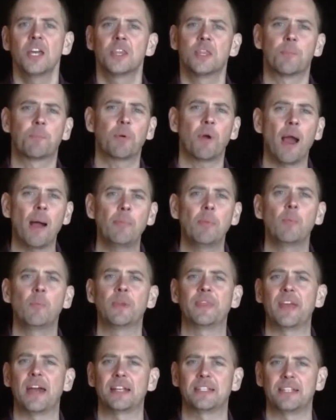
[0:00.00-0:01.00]
The problem
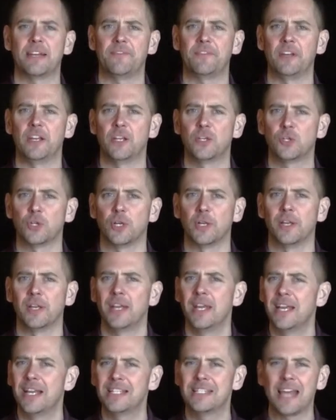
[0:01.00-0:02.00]
with that definition
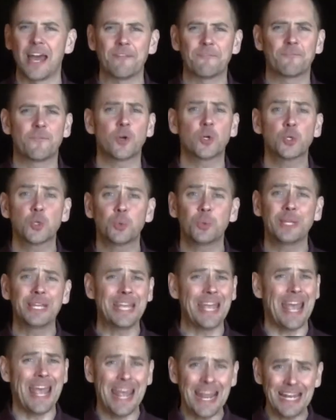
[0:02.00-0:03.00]
is that
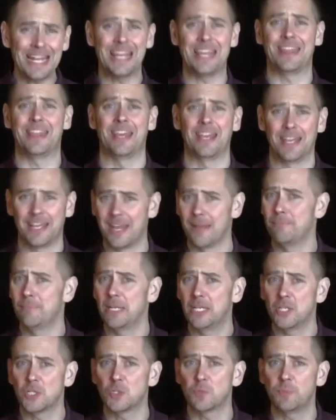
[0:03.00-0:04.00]
virtually anything can
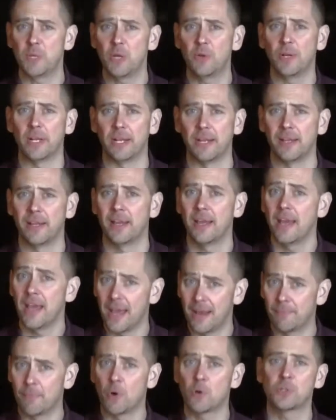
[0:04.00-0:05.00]
be disputed,
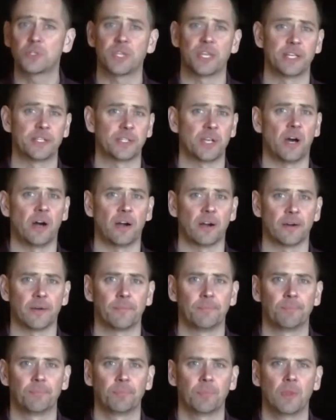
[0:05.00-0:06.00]
and most things are.
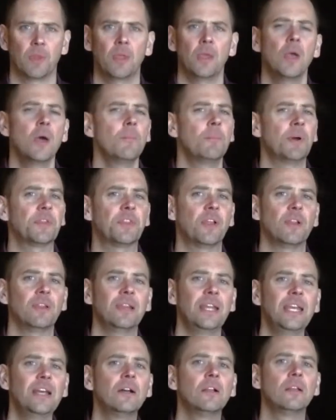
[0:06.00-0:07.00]
But the
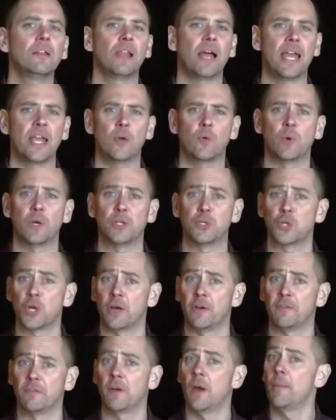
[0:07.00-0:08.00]
legal language
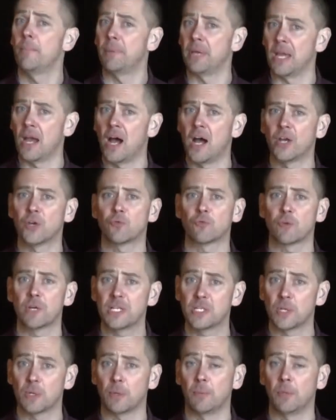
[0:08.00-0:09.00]
of beyond
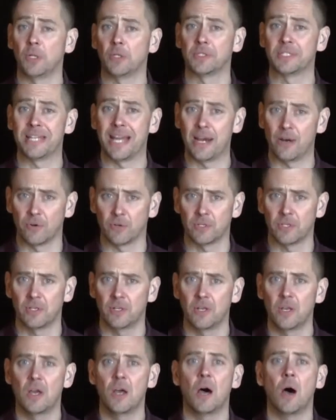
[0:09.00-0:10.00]
reasonable doubt
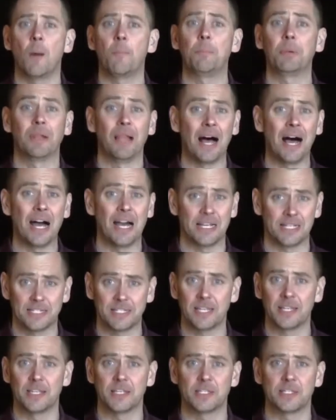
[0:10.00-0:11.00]
applies
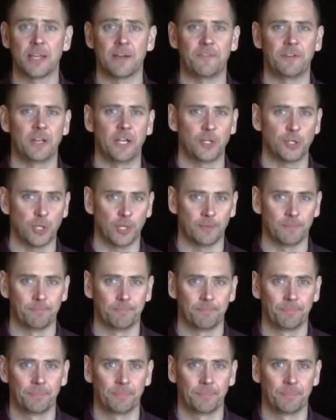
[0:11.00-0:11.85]
to this definition.